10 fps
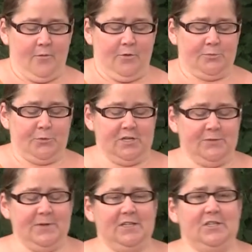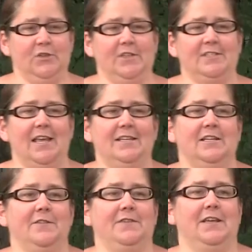Which brings me to this
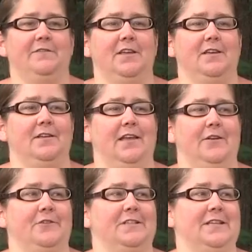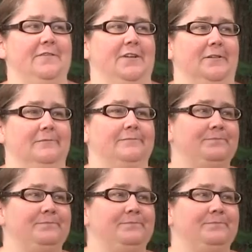idea of giving and receiving.